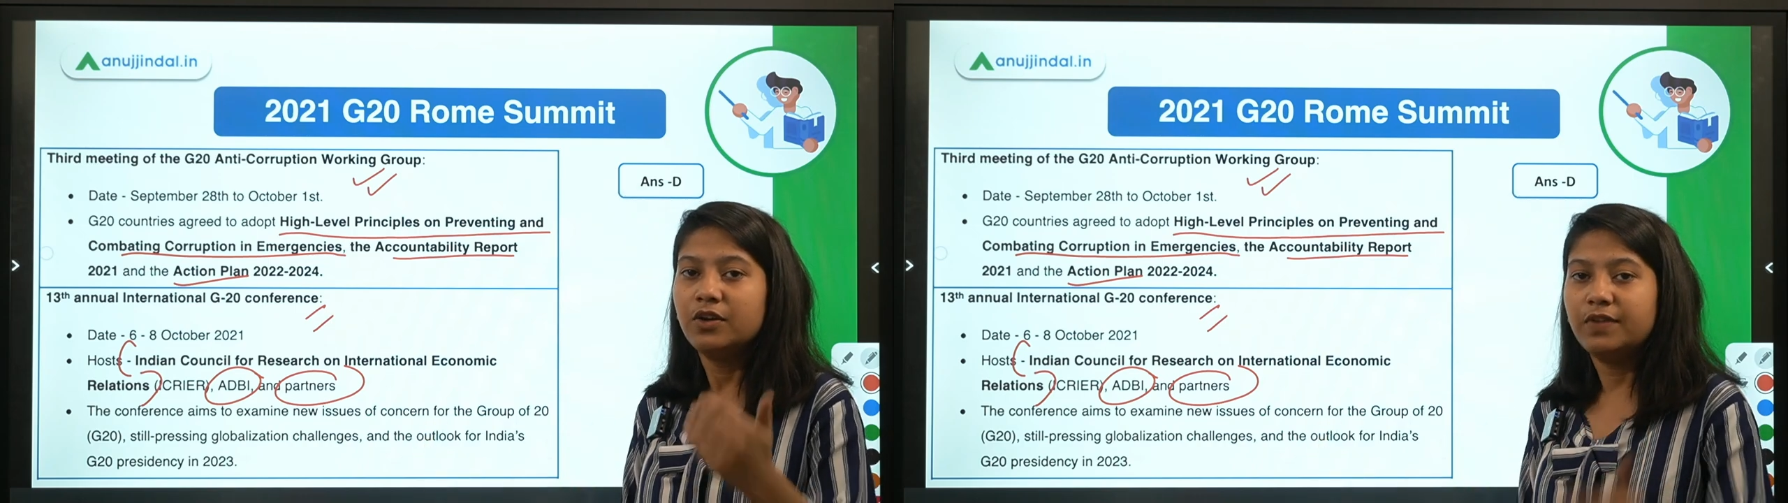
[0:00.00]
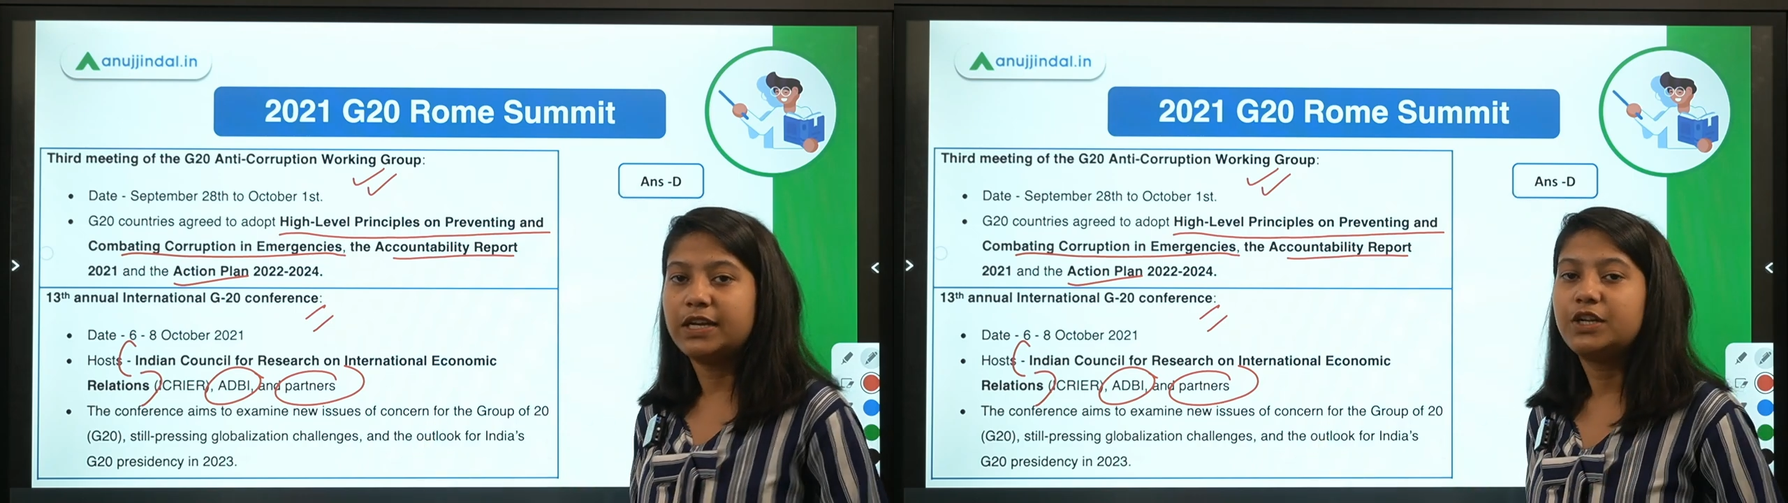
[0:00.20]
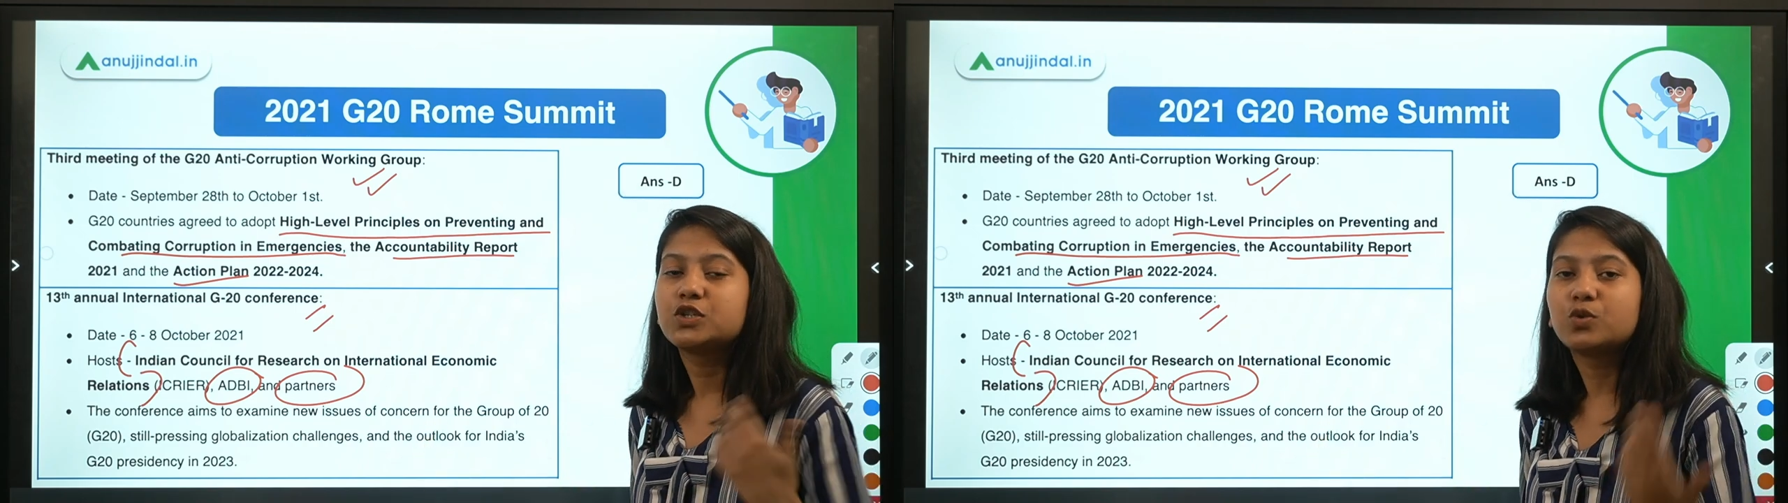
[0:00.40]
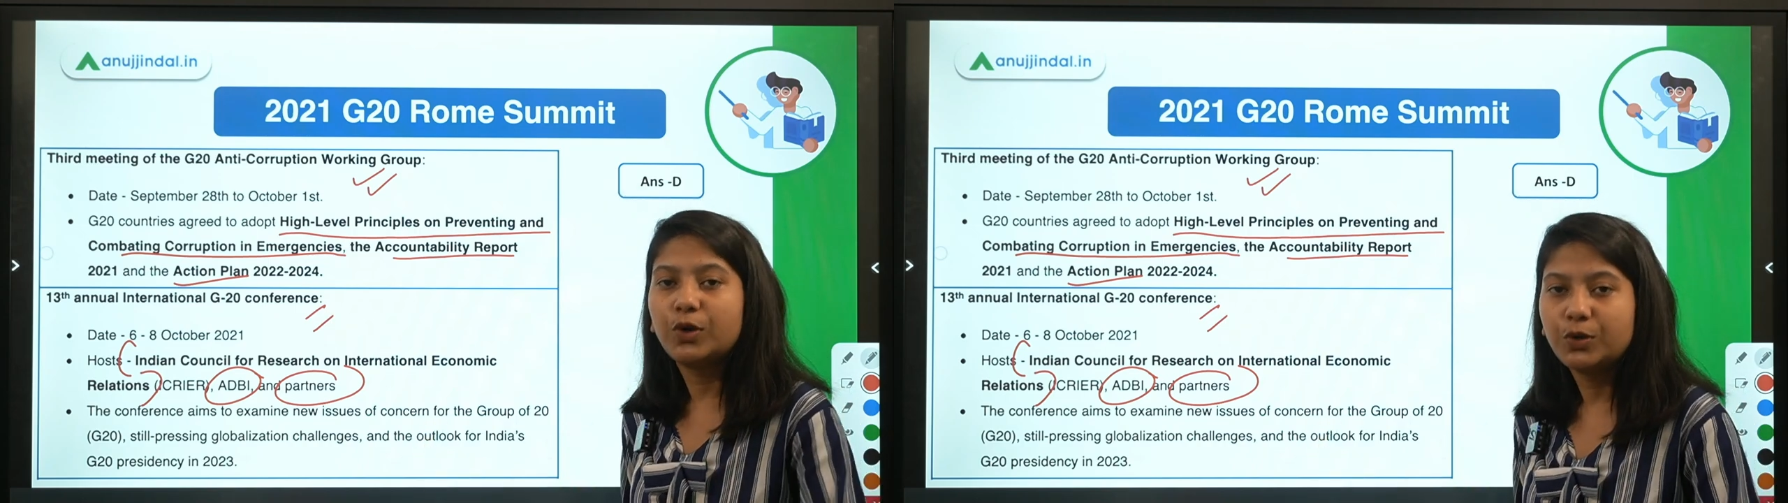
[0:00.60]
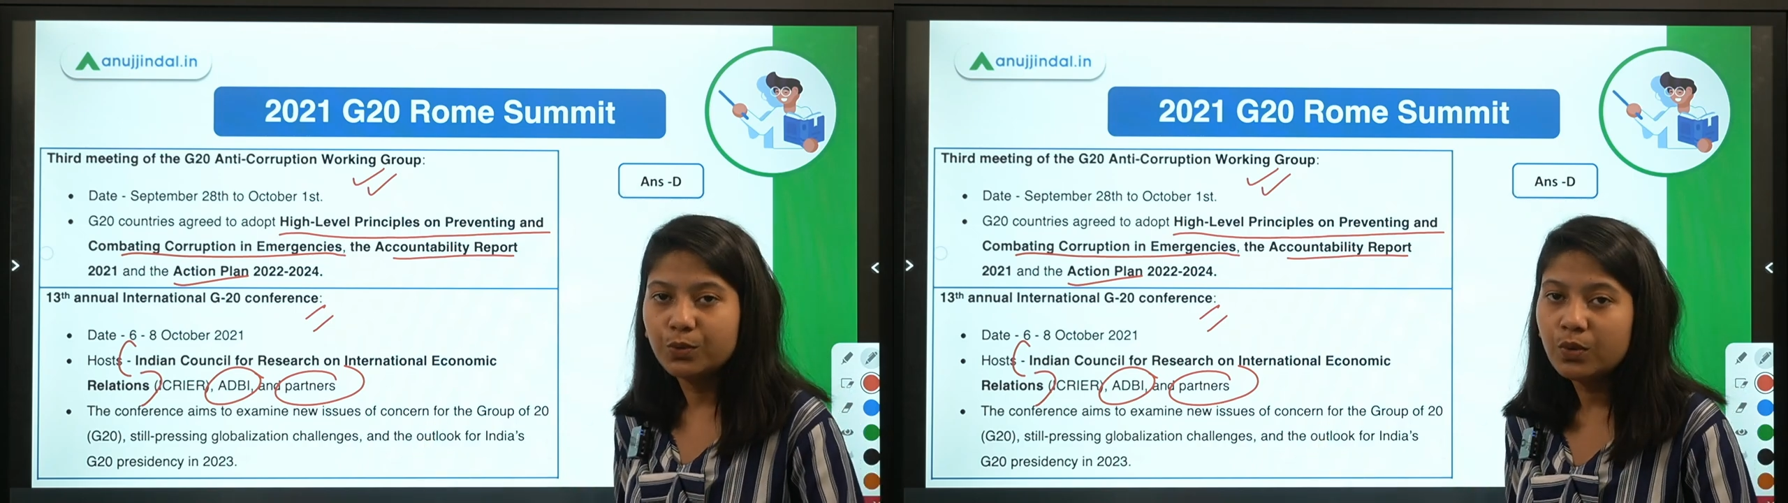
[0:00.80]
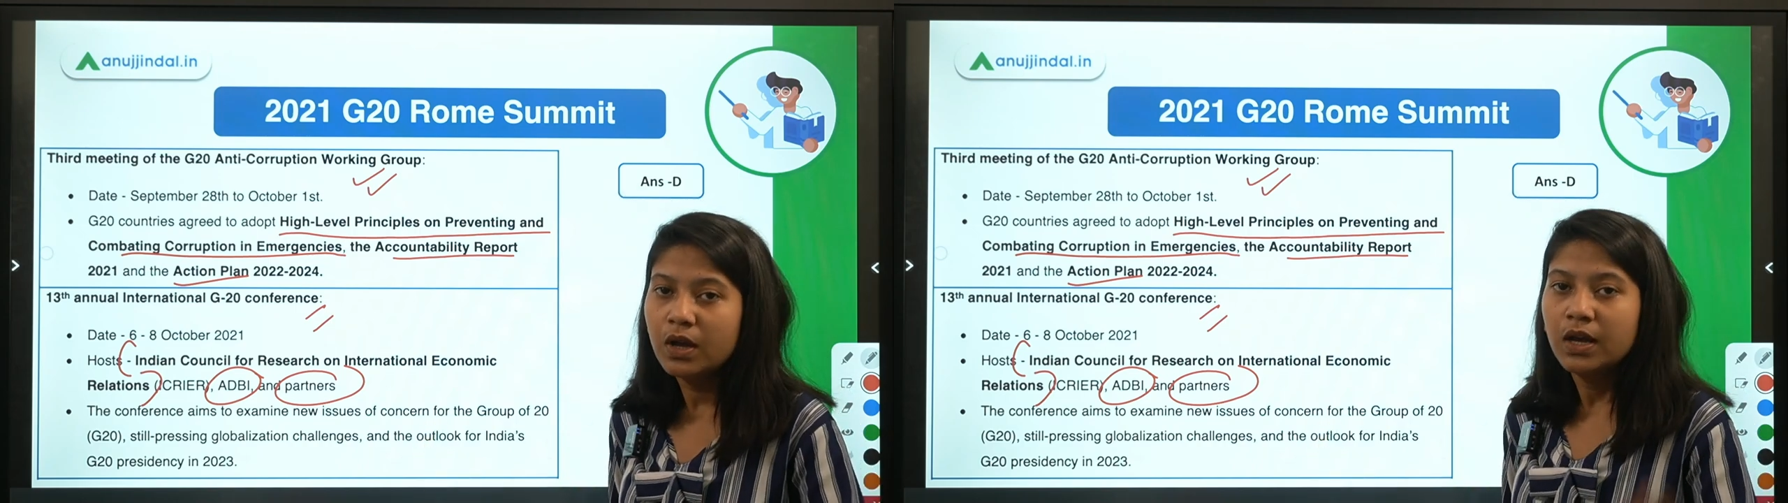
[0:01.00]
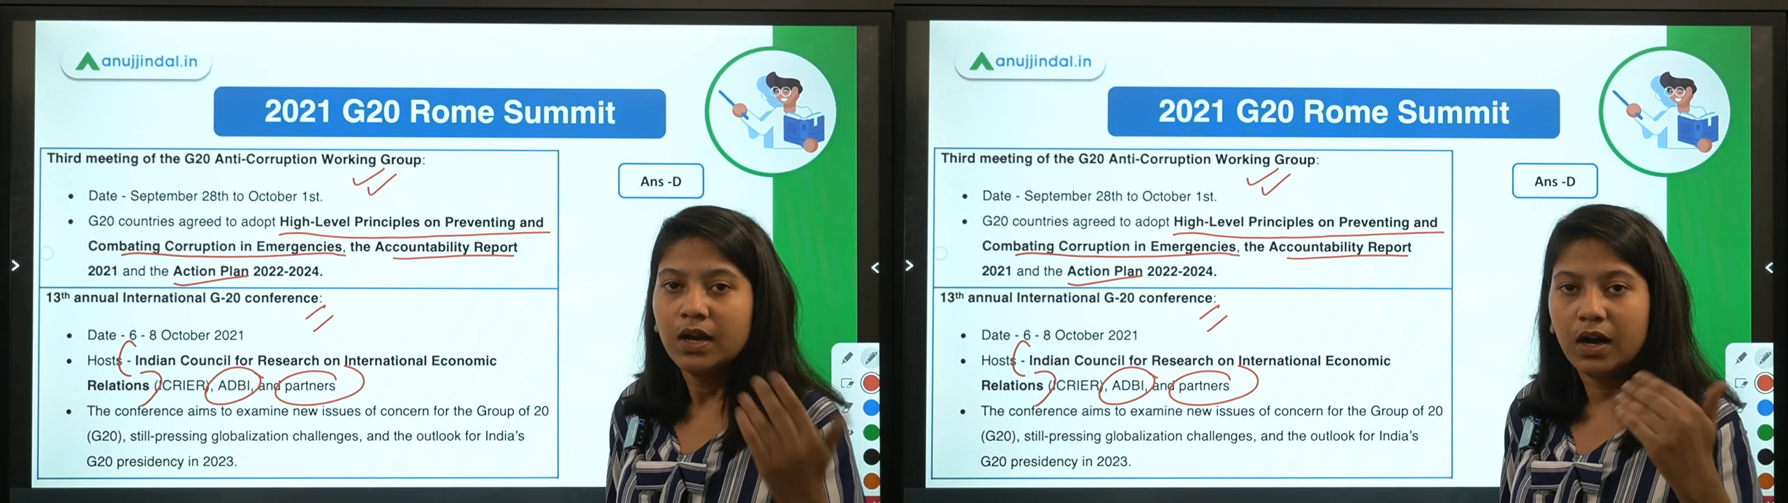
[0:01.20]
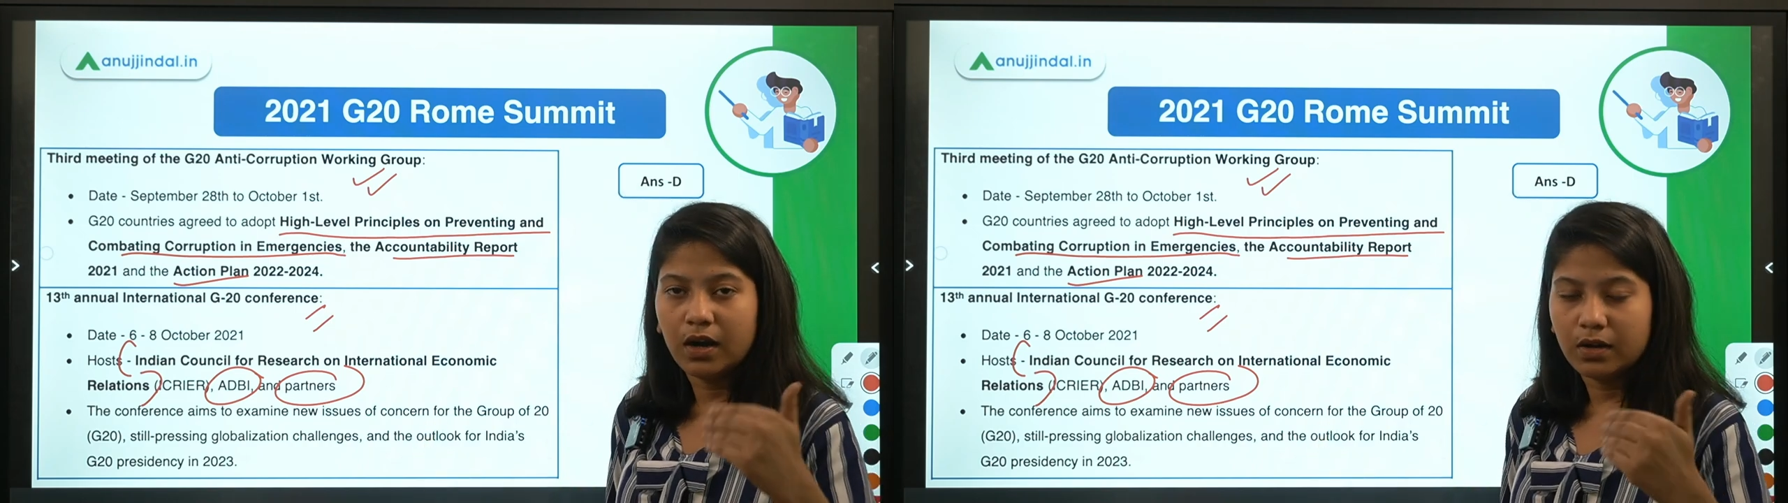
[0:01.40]
when it is going to
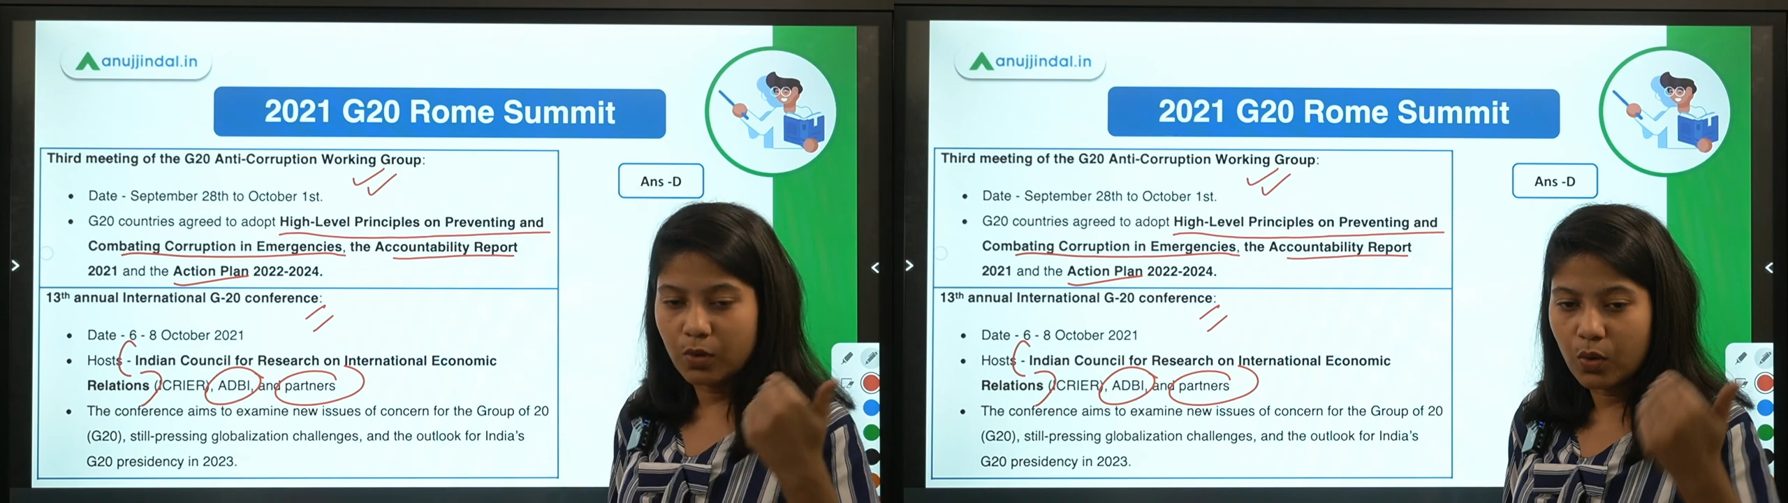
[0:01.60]
uh,